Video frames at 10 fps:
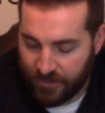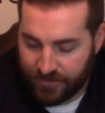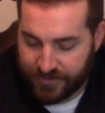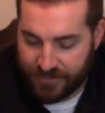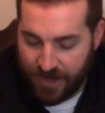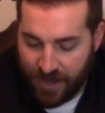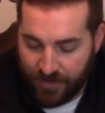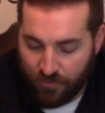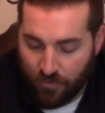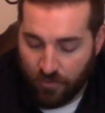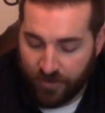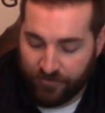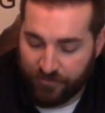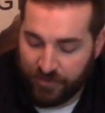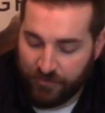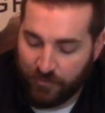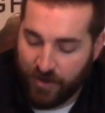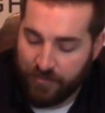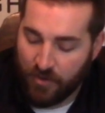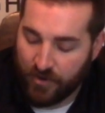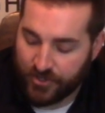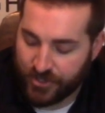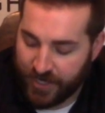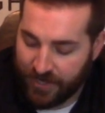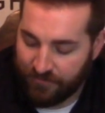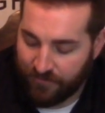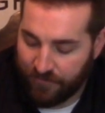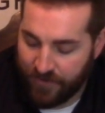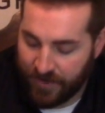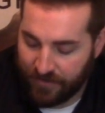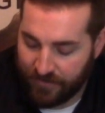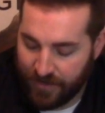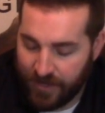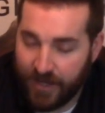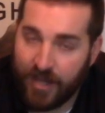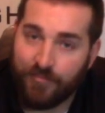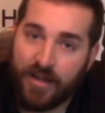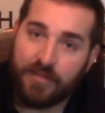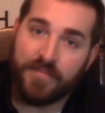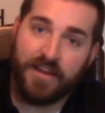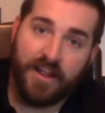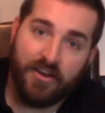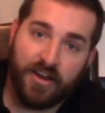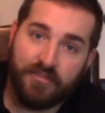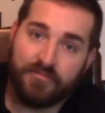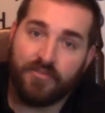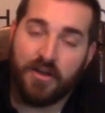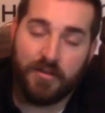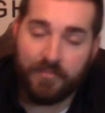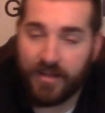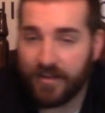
Scott Ori from Plymouth White Marsh in fifth, and Mike Maneri from